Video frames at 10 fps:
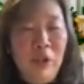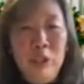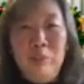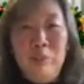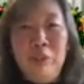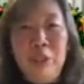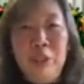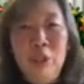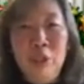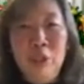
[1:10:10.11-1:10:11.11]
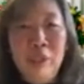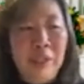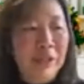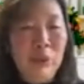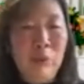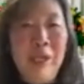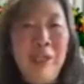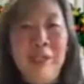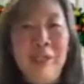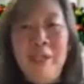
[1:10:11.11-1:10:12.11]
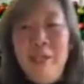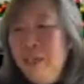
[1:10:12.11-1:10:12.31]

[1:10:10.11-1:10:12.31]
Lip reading: Gospels in the Luke and elsewhere that